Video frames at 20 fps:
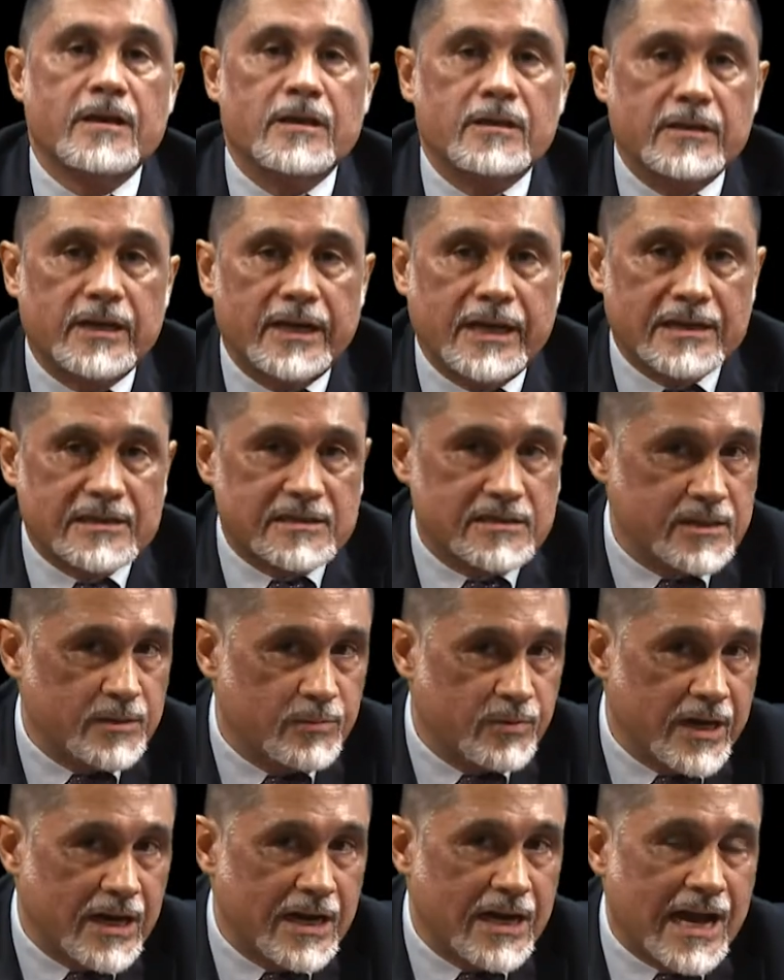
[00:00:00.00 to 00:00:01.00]
There are
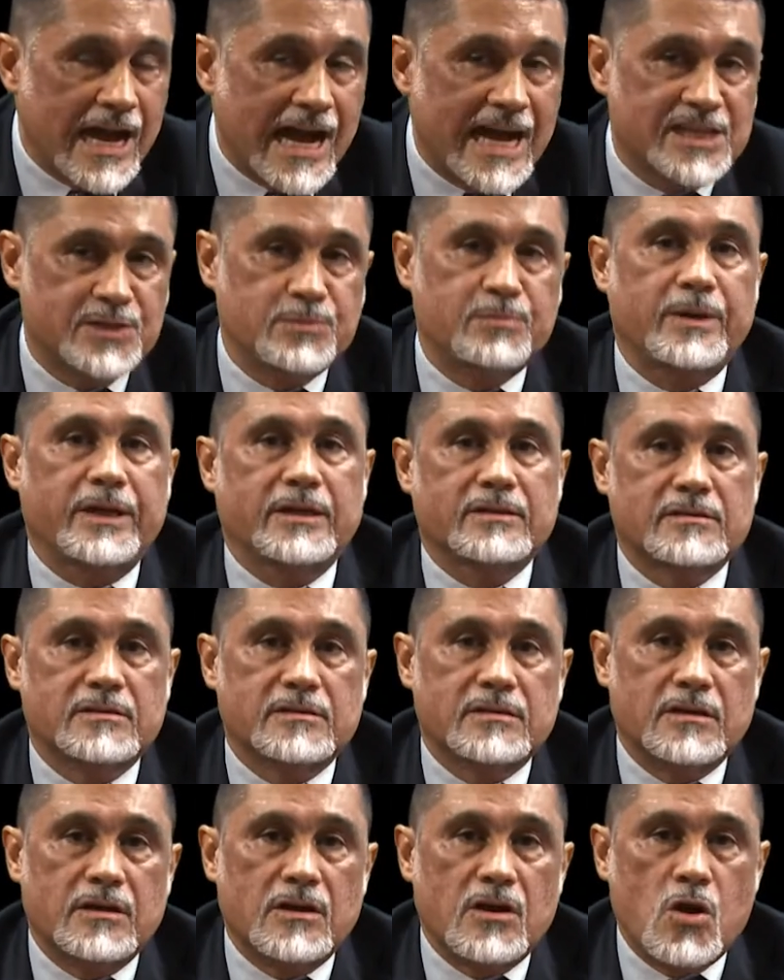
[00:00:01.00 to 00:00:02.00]
several aspects
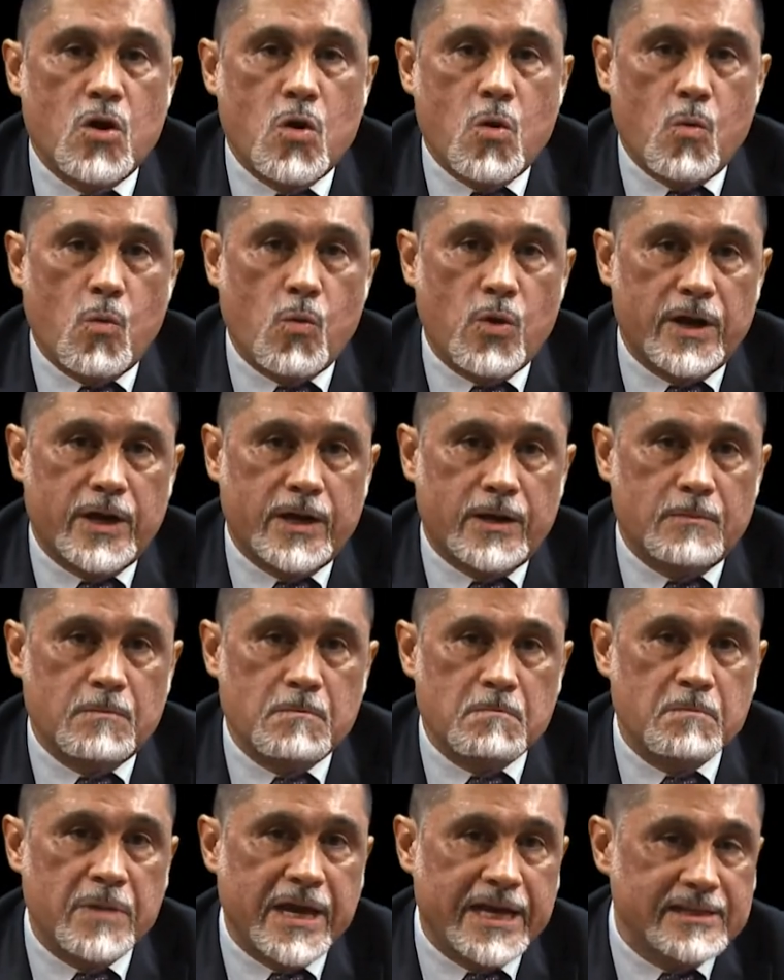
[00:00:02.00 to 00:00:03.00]
where
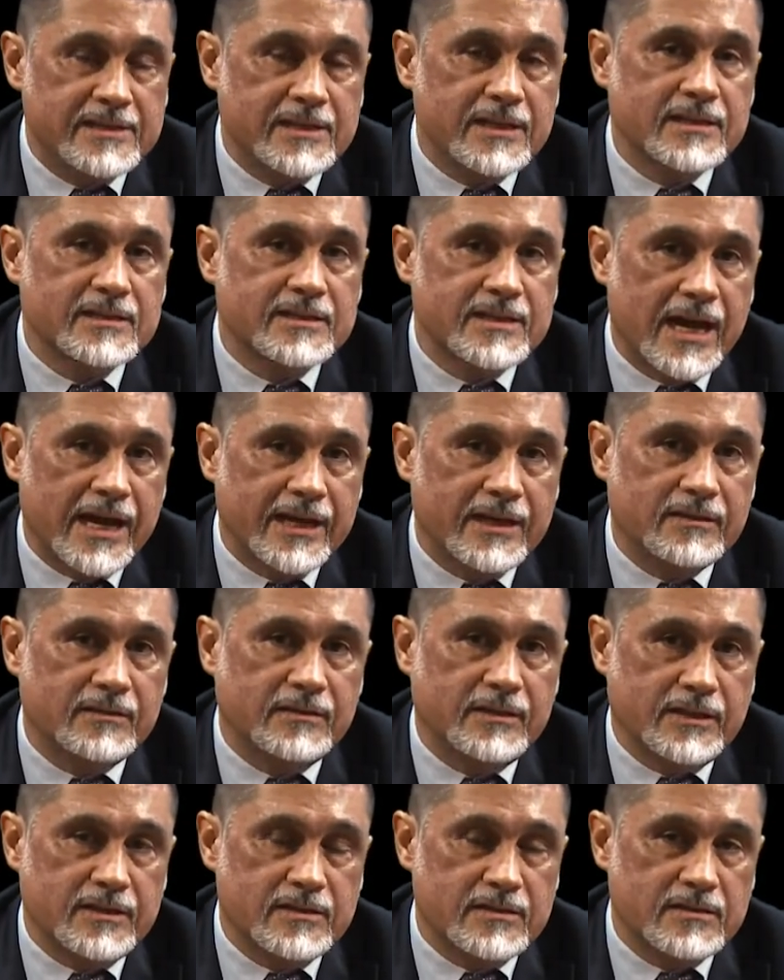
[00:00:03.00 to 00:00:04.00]
basic
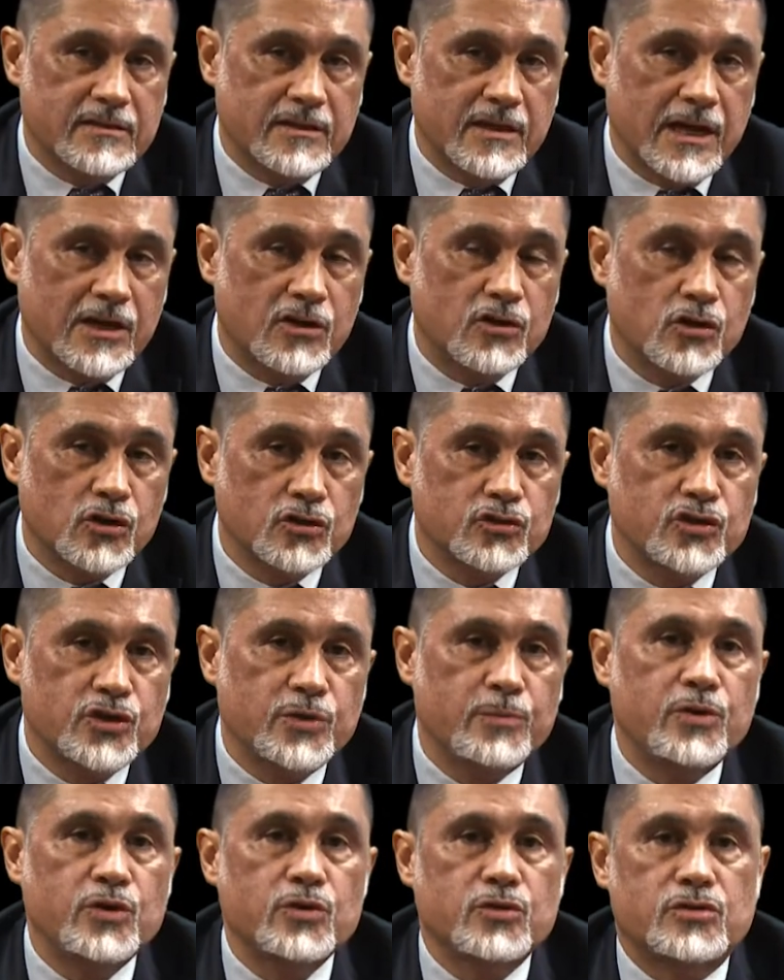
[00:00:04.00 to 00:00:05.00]
scientists can
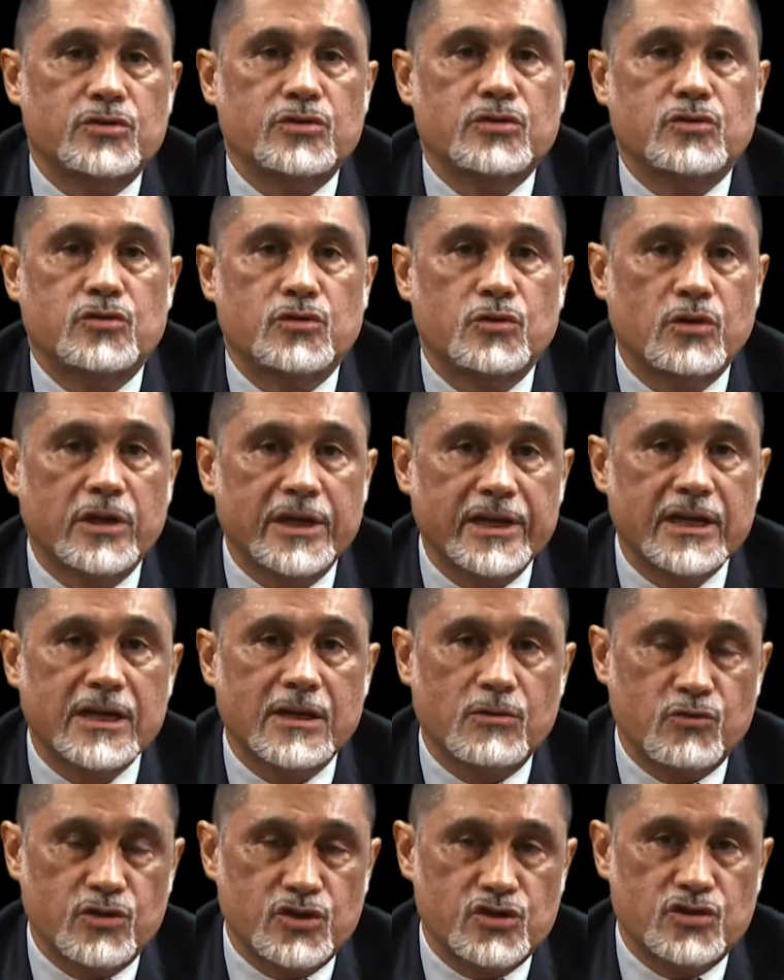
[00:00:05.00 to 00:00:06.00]
contribute to clinical
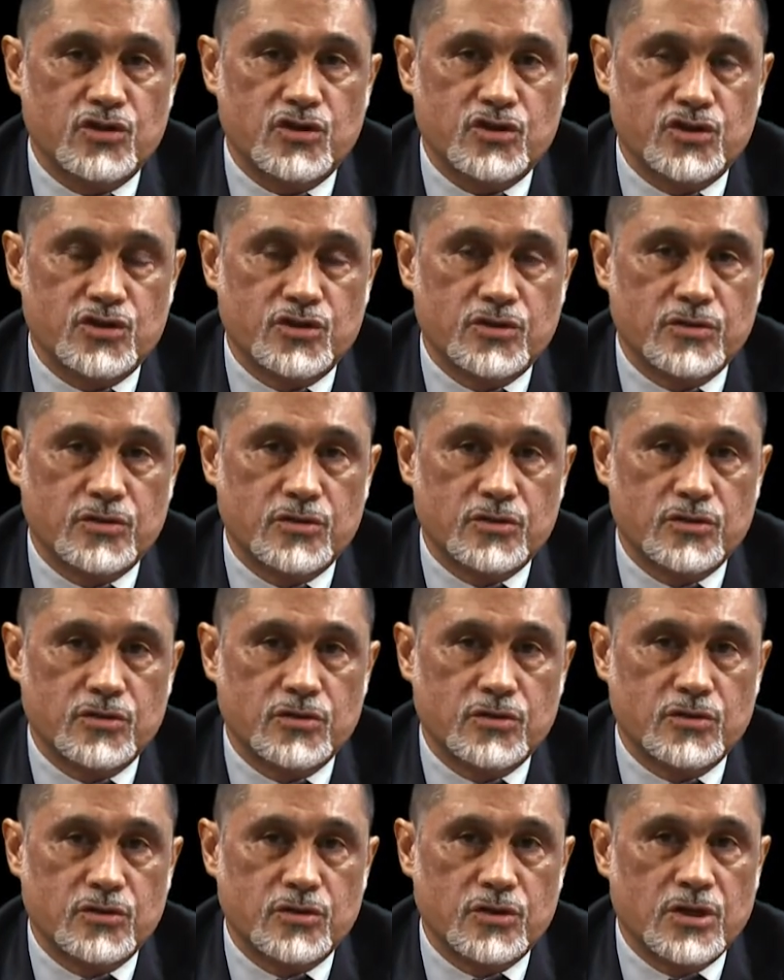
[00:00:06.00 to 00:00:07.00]
research,
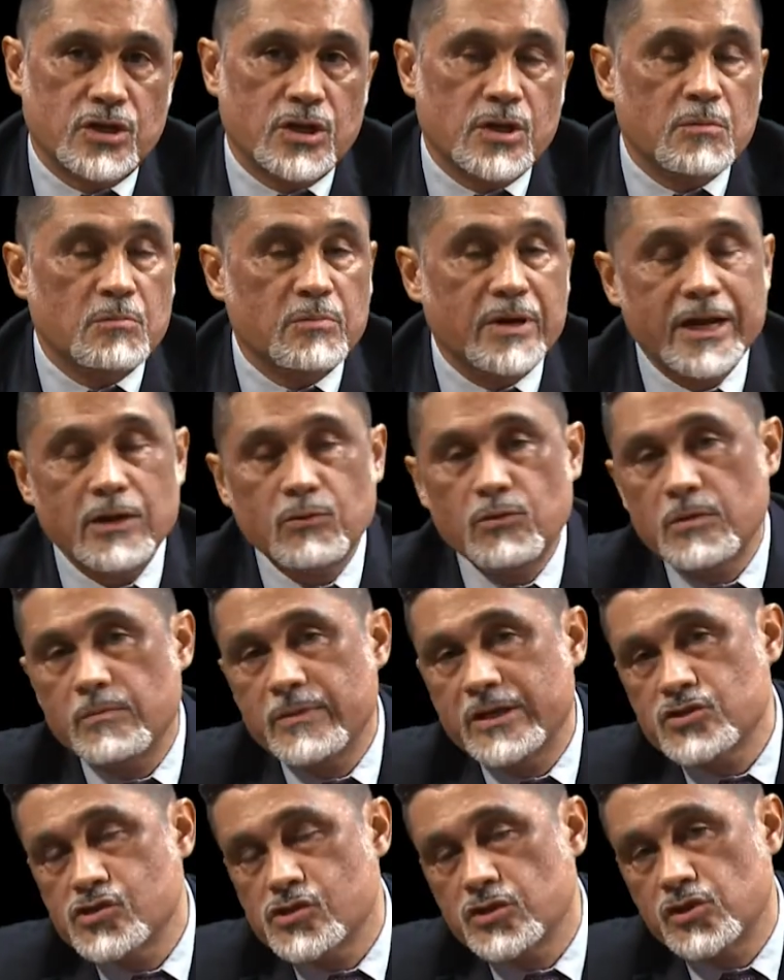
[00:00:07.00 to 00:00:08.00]
but I will
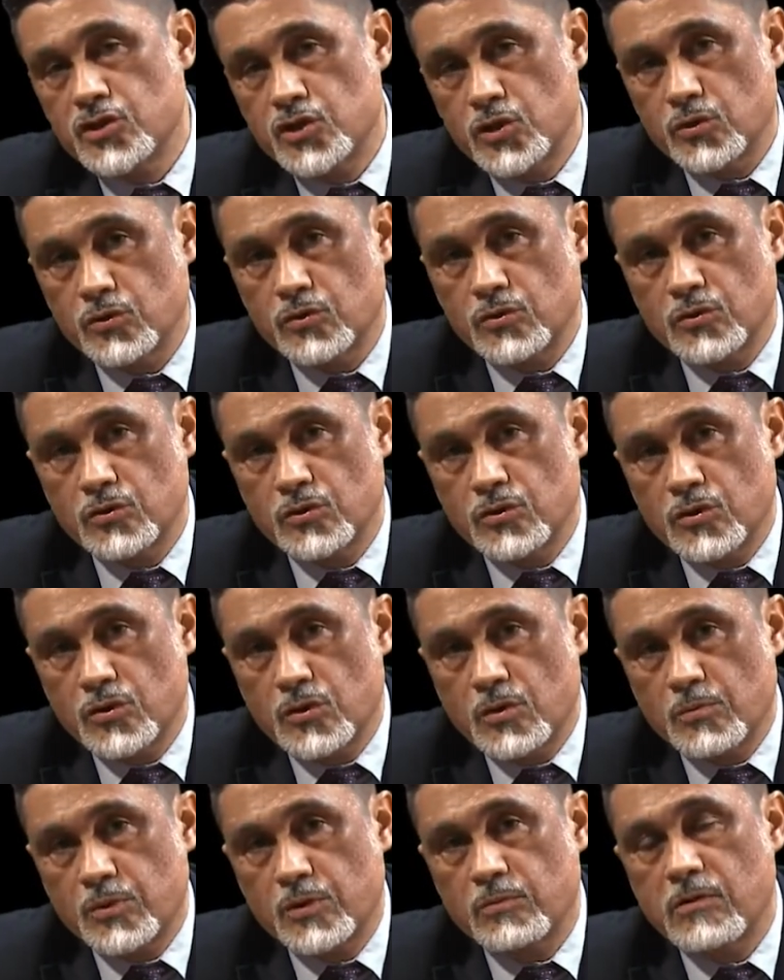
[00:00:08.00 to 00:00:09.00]
mention two,
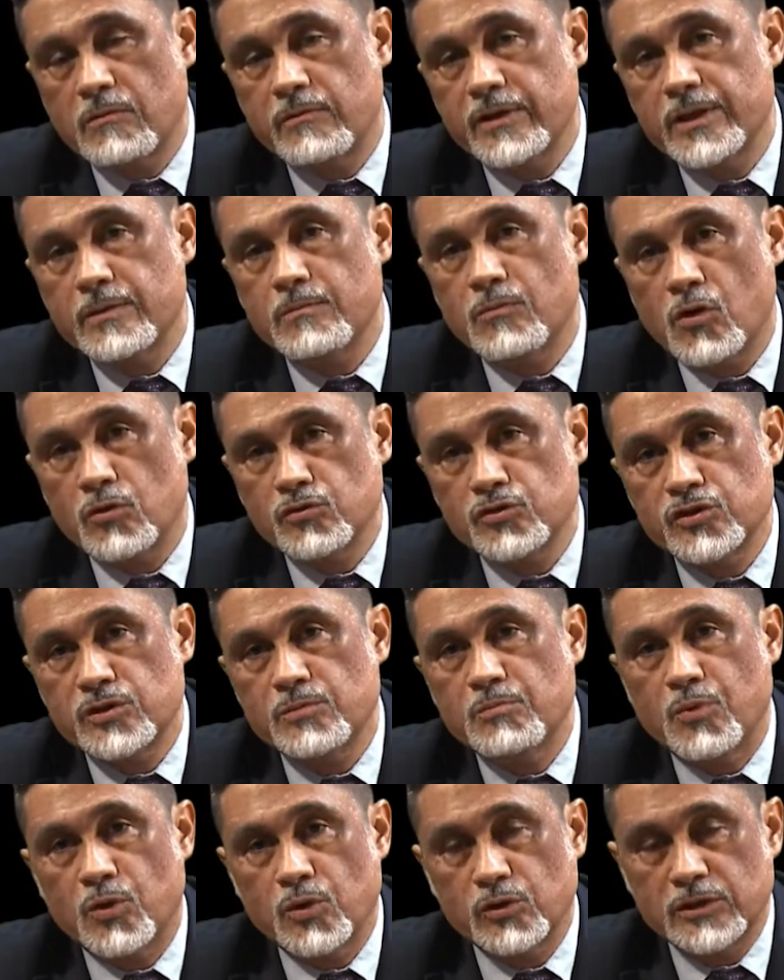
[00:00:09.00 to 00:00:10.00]
probably the most
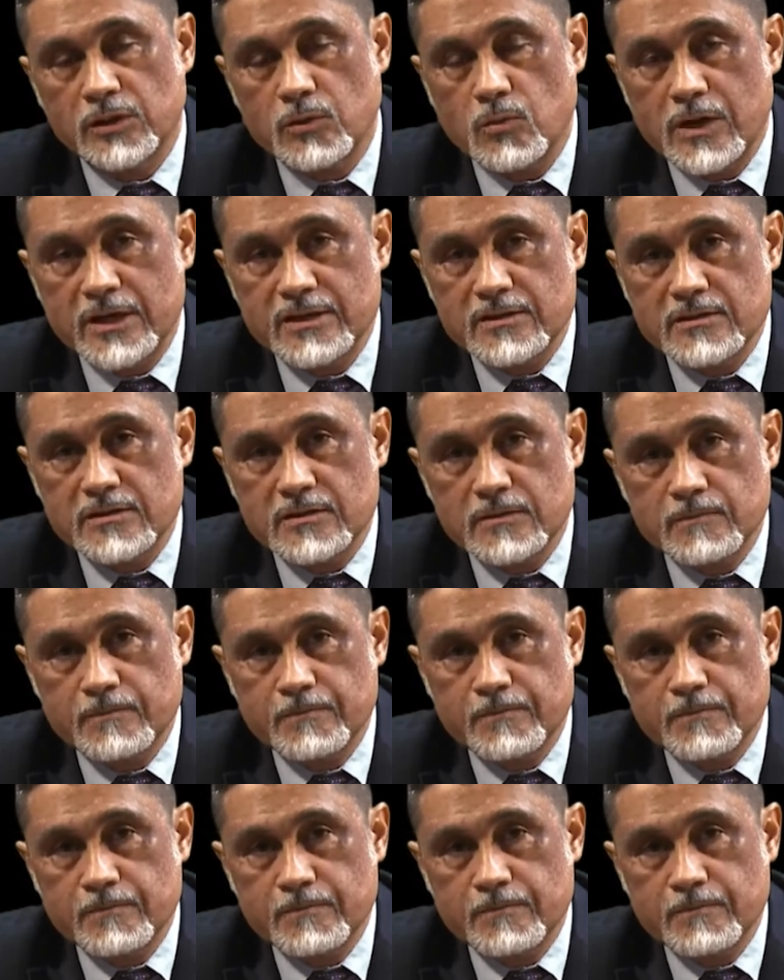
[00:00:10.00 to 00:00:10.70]
important ones,